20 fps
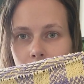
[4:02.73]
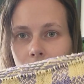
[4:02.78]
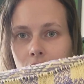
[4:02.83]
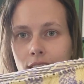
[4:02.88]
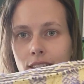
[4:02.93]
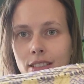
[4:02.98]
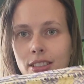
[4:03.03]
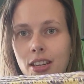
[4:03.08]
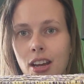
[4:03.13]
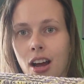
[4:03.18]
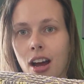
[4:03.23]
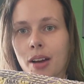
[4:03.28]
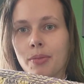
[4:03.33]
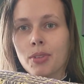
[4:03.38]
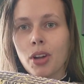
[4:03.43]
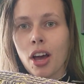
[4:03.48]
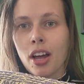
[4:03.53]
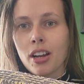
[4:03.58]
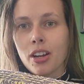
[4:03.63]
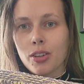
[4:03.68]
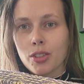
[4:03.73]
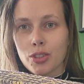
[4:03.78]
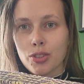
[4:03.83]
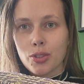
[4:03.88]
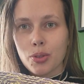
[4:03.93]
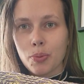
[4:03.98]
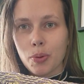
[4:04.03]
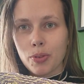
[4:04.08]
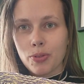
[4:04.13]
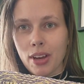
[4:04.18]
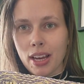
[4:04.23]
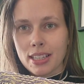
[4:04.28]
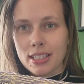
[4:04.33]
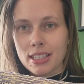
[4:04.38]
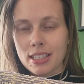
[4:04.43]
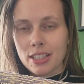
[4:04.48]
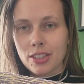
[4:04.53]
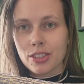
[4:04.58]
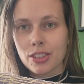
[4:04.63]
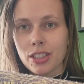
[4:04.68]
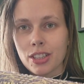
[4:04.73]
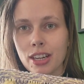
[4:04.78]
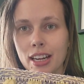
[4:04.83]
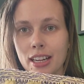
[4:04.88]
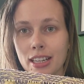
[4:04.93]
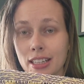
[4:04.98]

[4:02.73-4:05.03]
And I'm not a super fast knitter